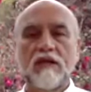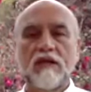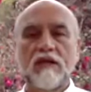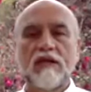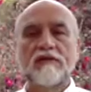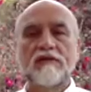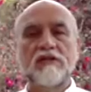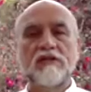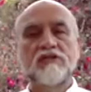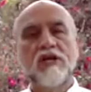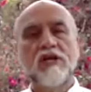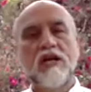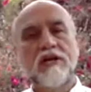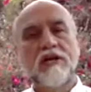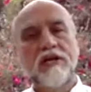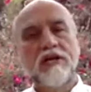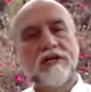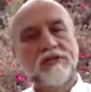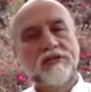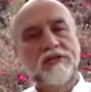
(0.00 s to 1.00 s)
And the
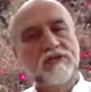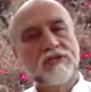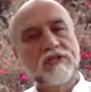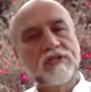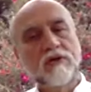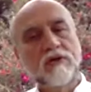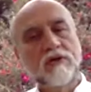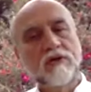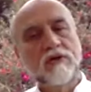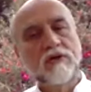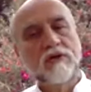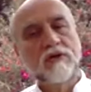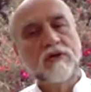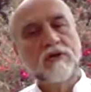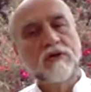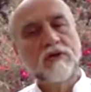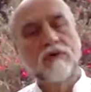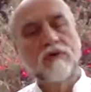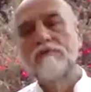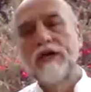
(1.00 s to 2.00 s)
Jains, going
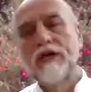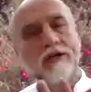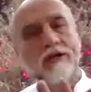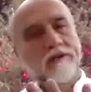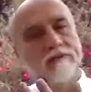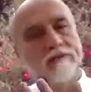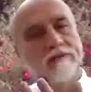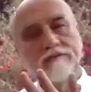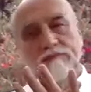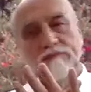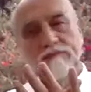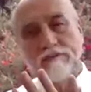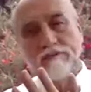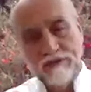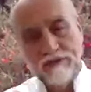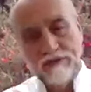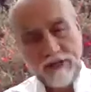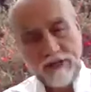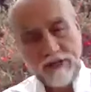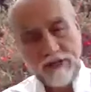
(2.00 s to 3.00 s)
back
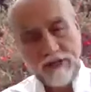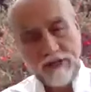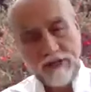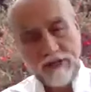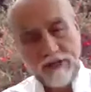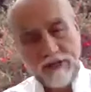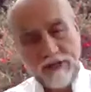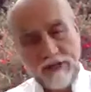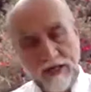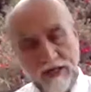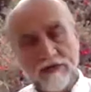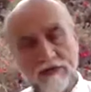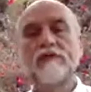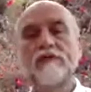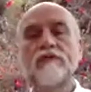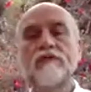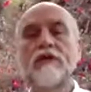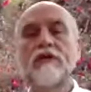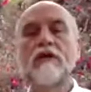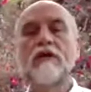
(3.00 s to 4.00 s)
thousands of
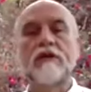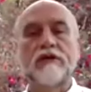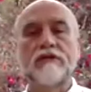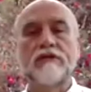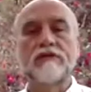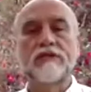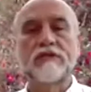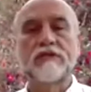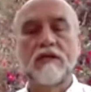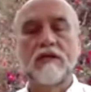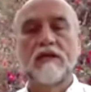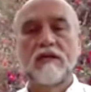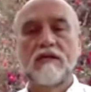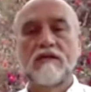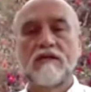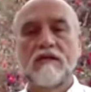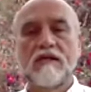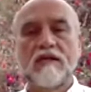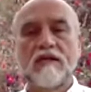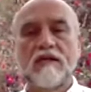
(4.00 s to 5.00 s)
years,
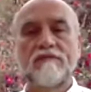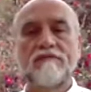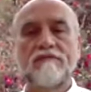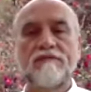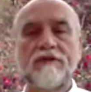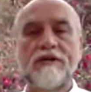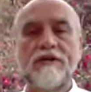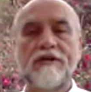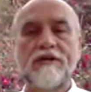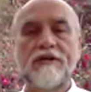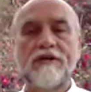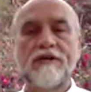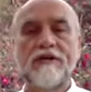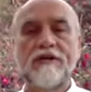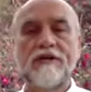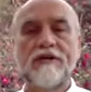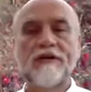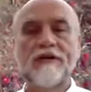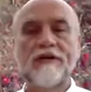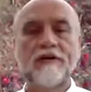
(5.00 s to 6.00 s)
have
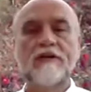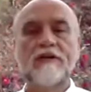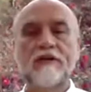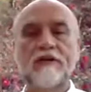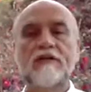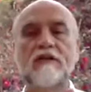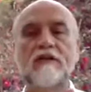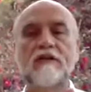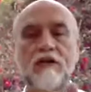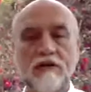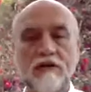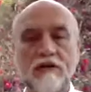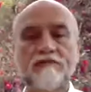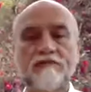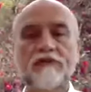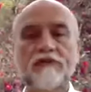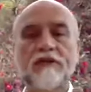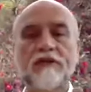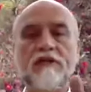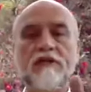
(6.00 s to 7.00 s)
very
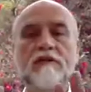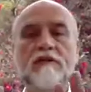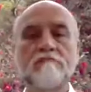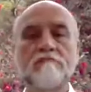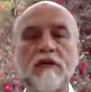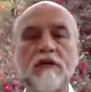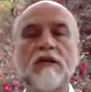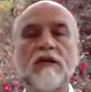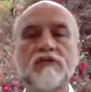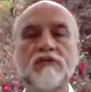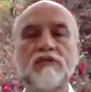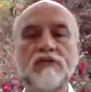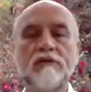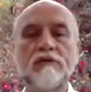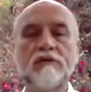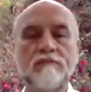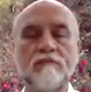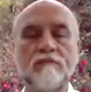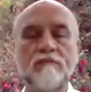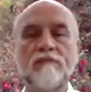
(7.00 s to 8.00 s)
carefully made
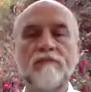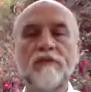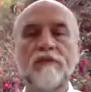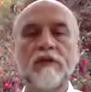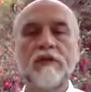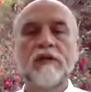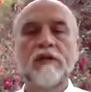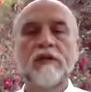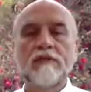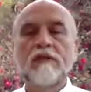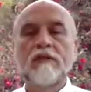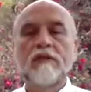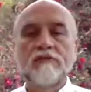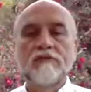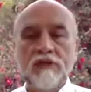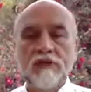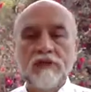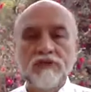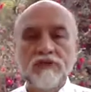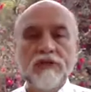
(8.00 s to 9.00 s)
certain that
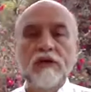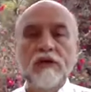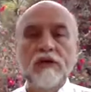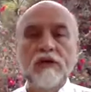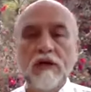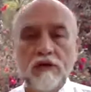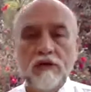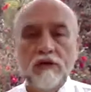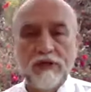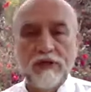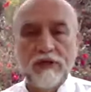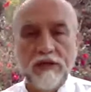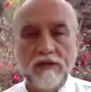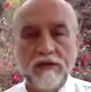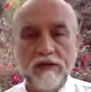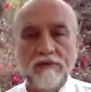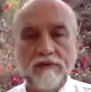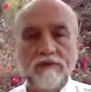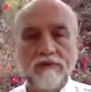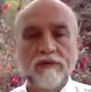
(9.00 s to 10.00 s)
these Nagodha,
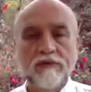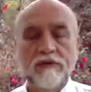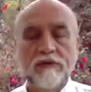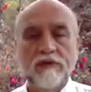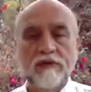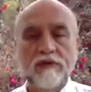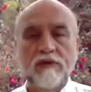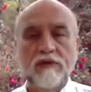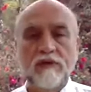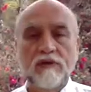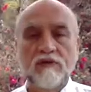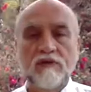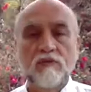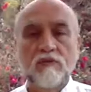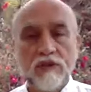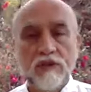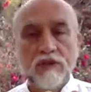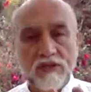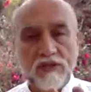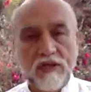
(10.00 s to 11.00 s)

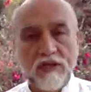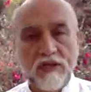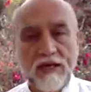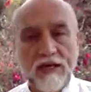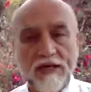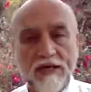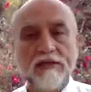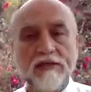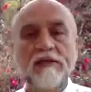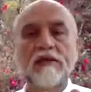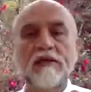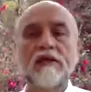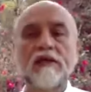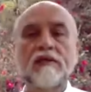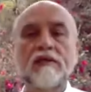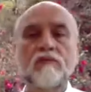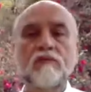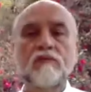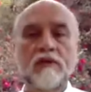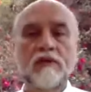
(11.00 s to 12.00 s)
which can
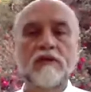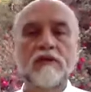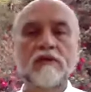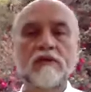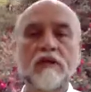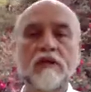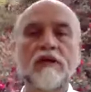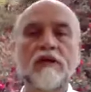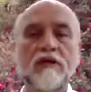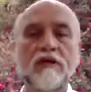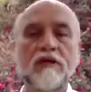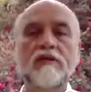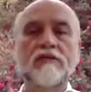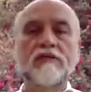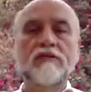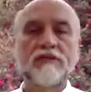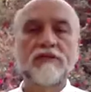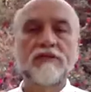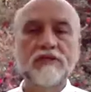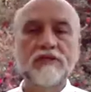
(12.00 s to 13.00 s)
and will carry
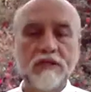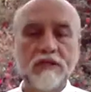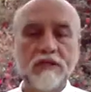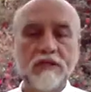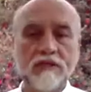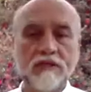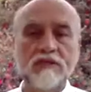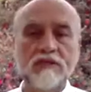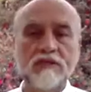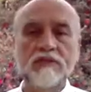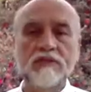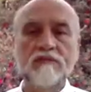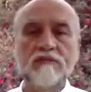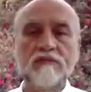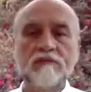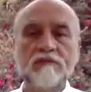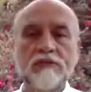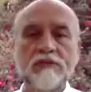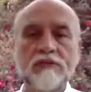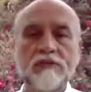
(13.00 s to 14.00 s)
disease
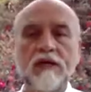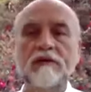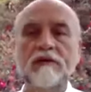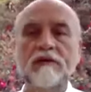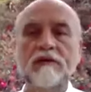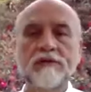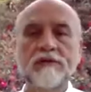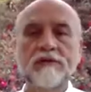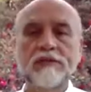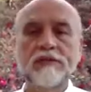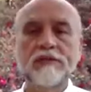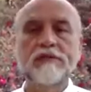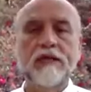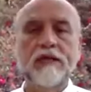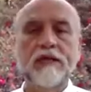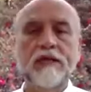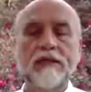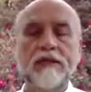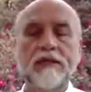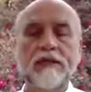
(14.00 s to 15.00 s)
from time to
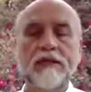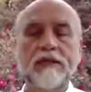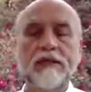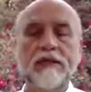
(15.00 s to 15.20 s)
time,